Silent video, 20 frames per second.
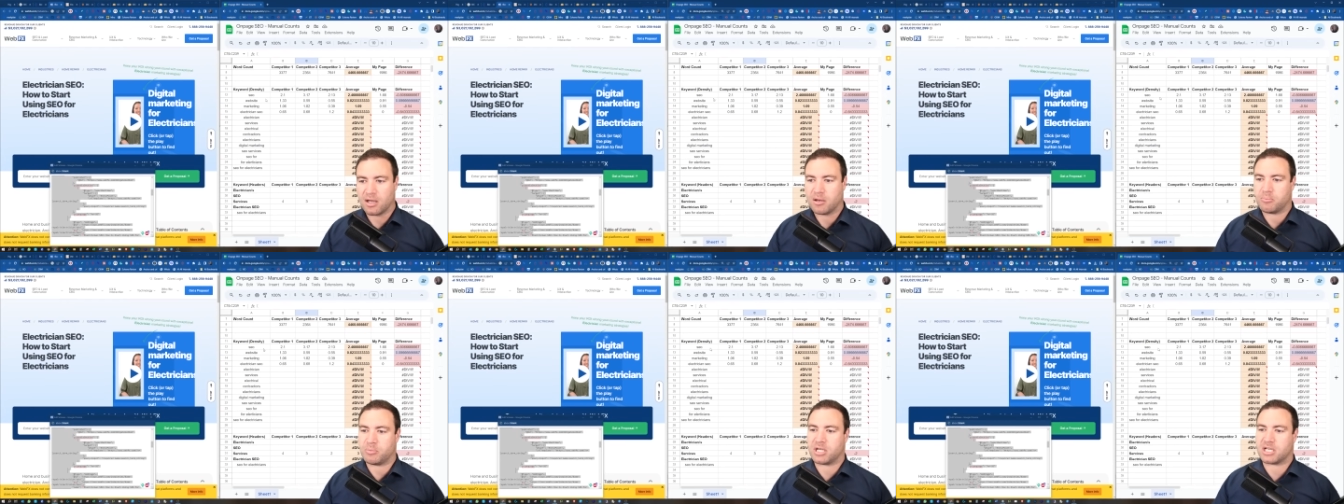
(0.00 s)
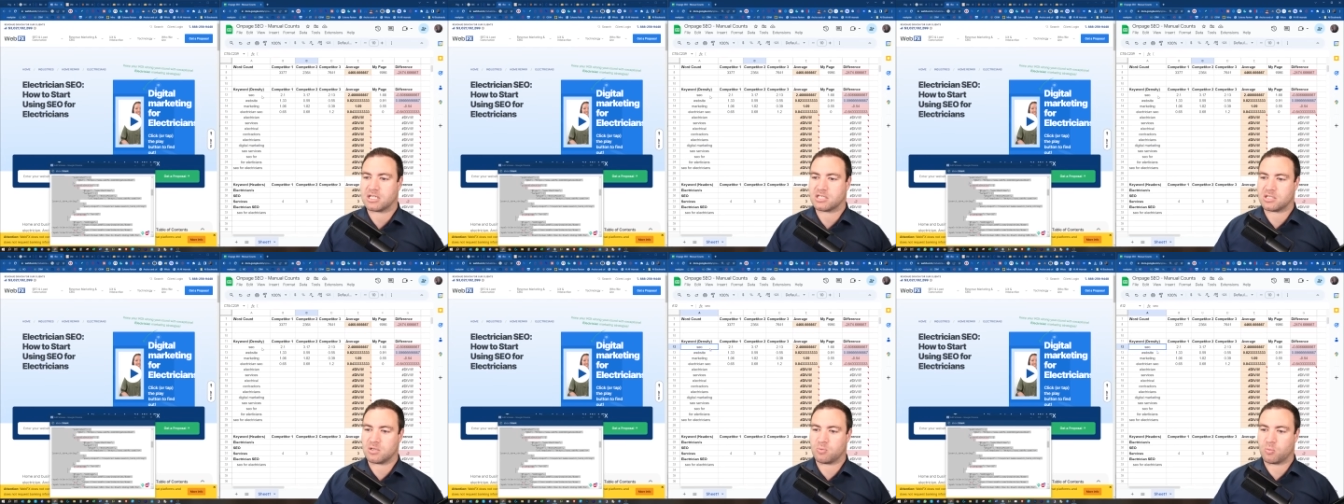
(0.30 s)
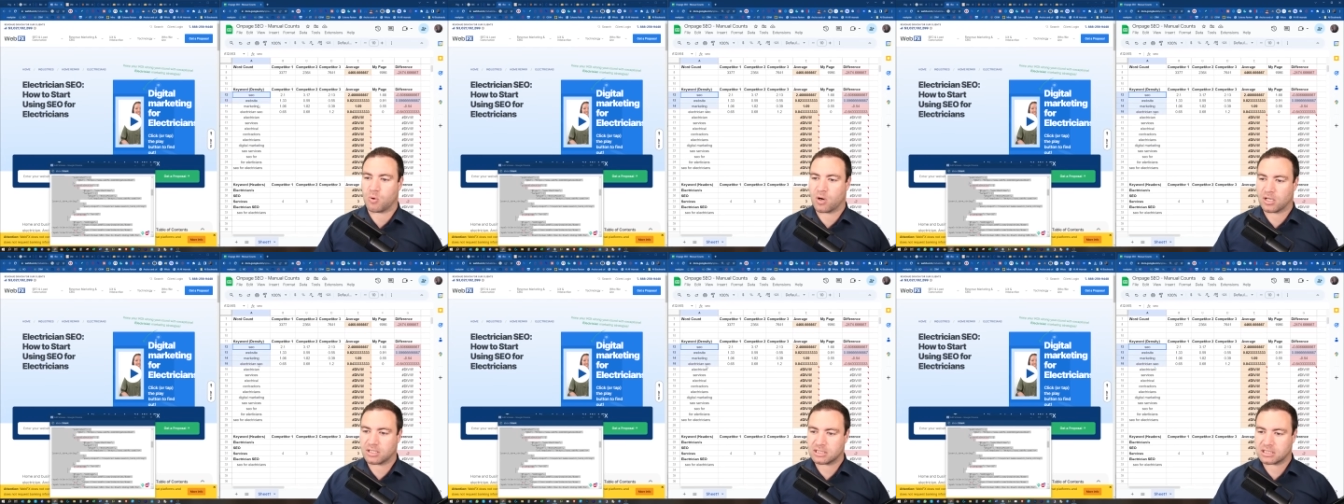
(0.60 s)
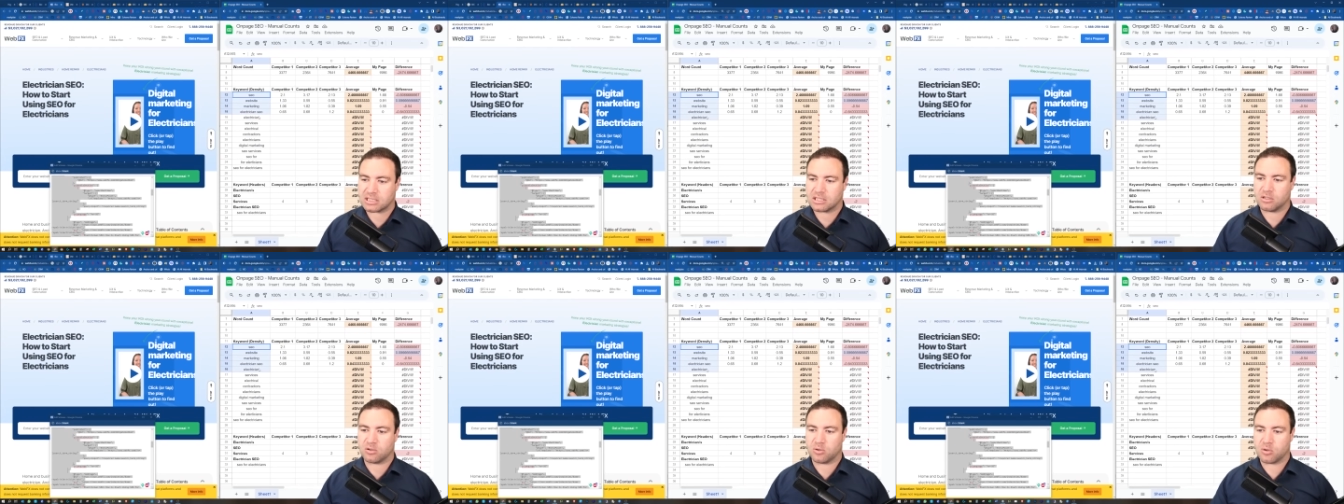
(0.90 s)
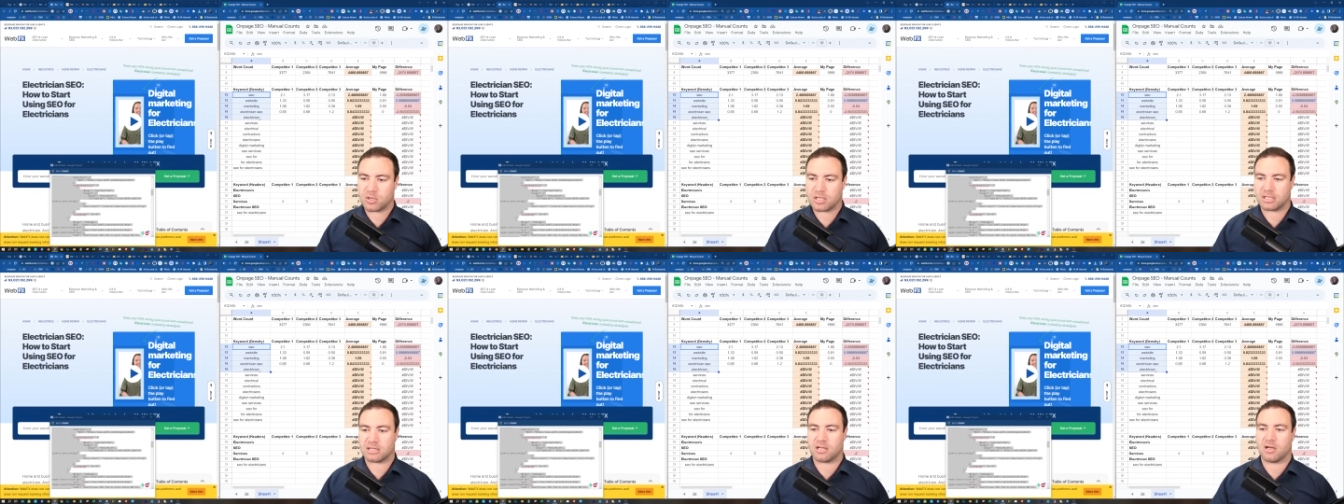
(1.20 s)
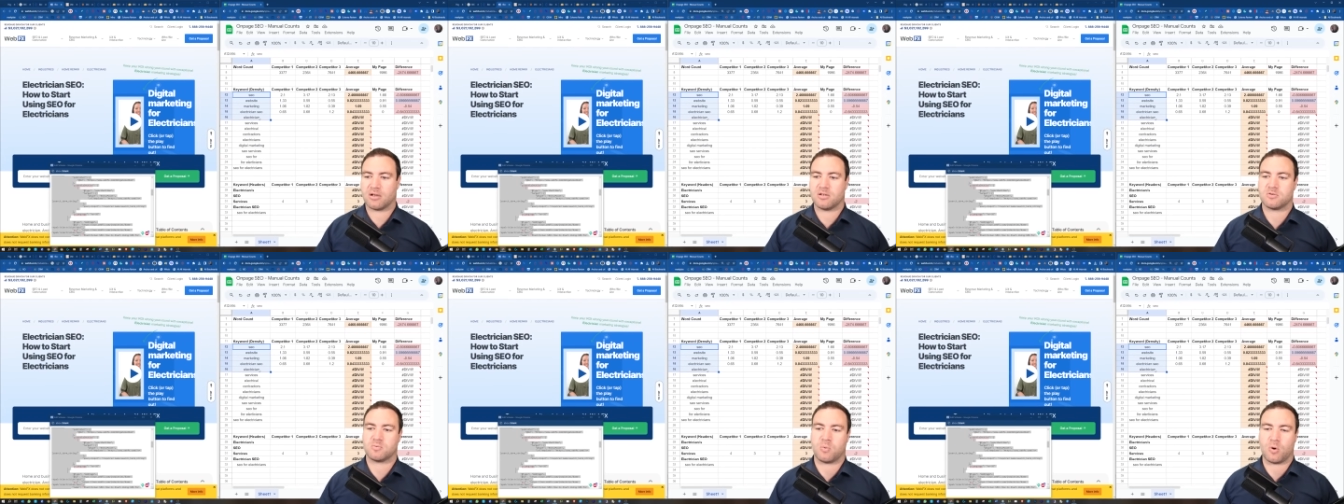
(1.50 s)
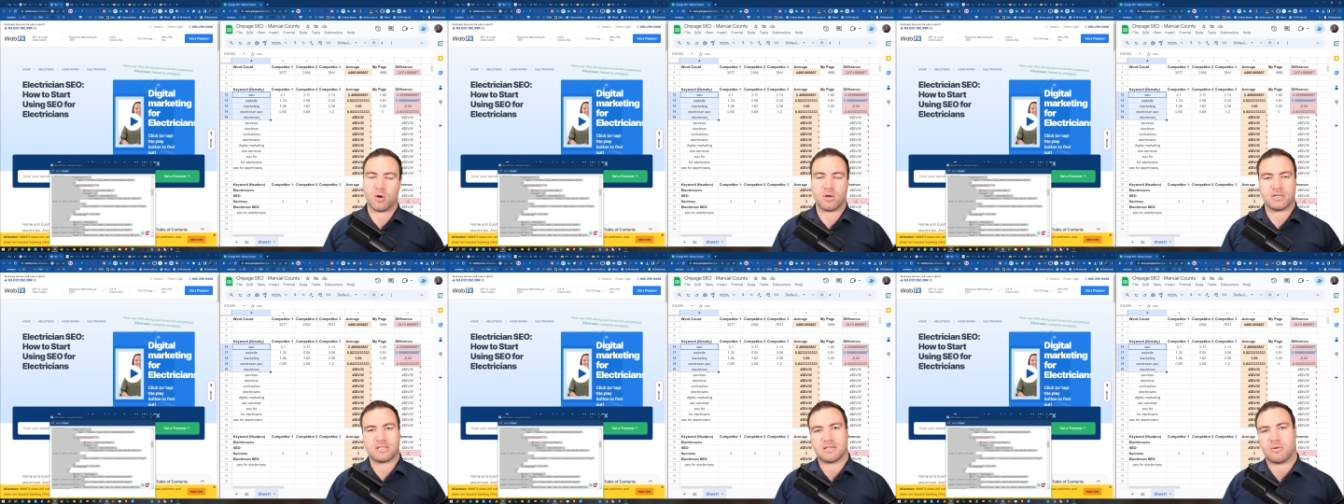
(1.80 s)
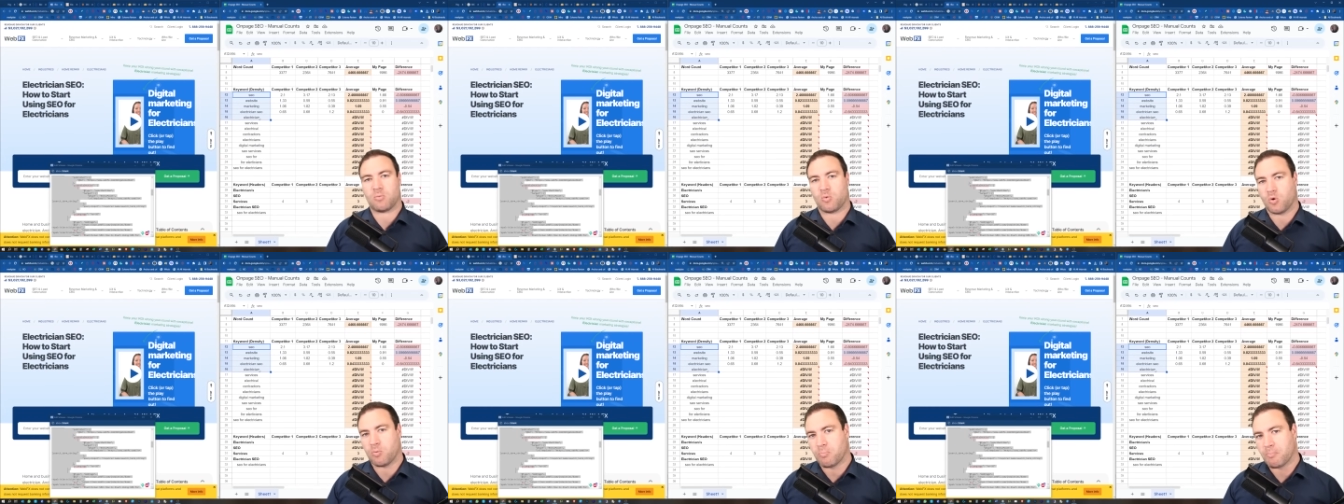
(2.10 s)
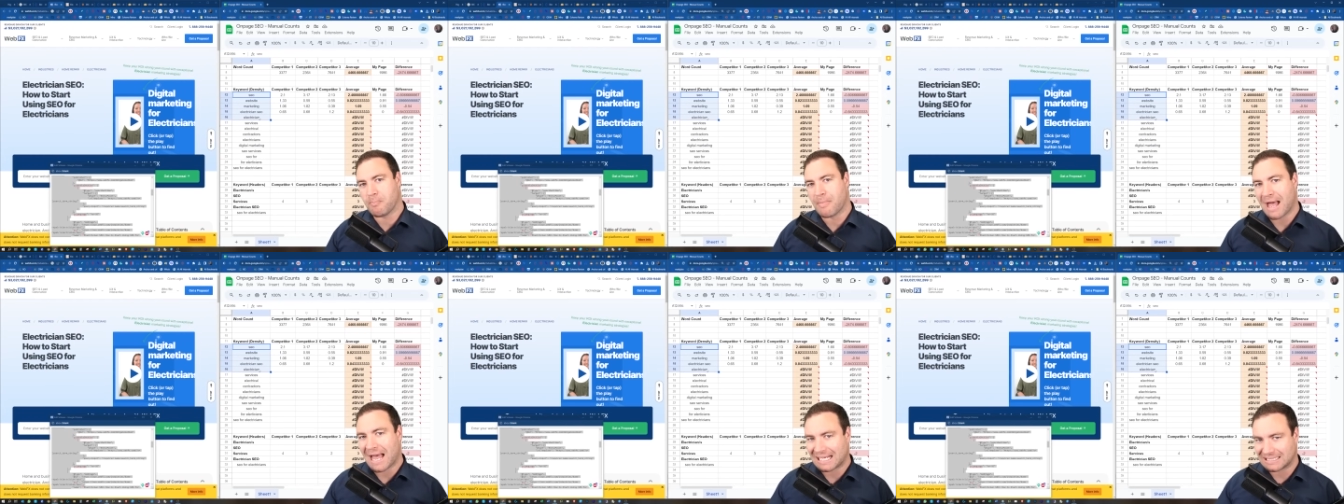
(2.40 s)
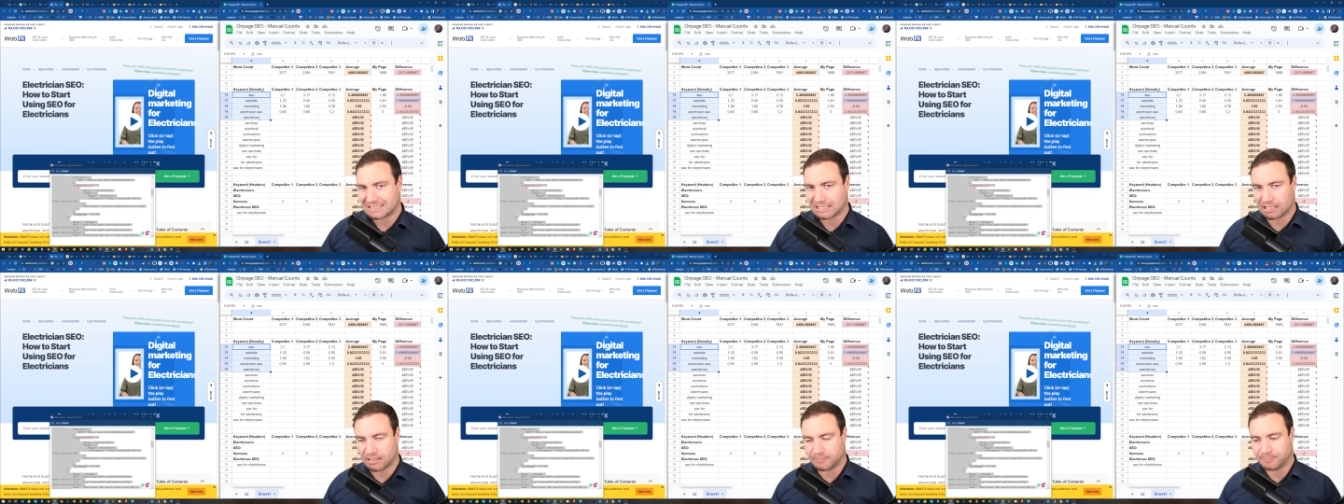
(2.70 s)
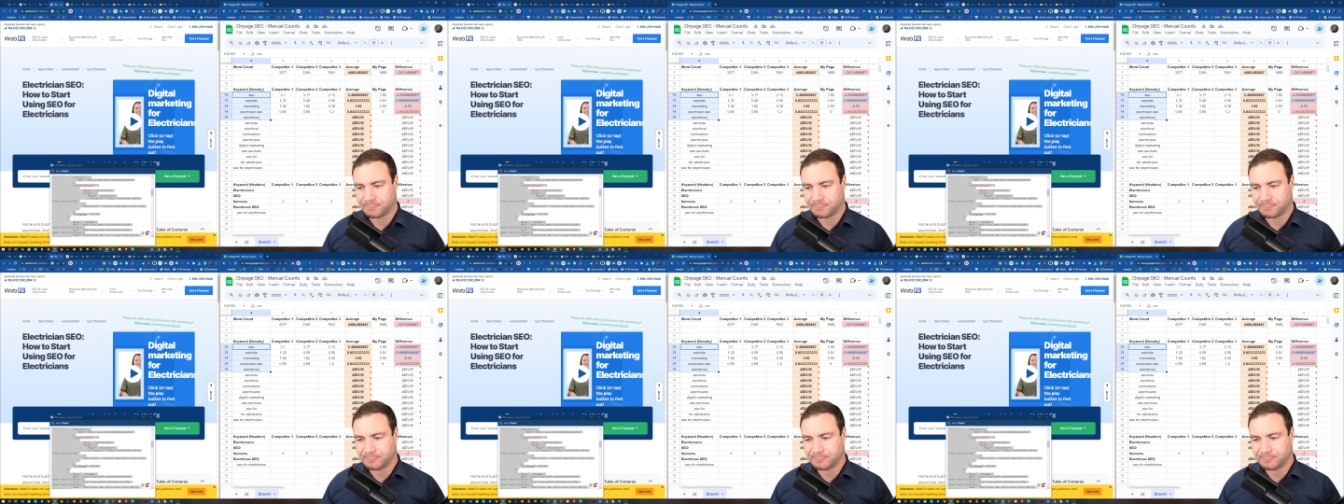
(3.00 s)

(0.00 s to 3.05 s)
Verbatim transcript: because you want to look at those words that will matter.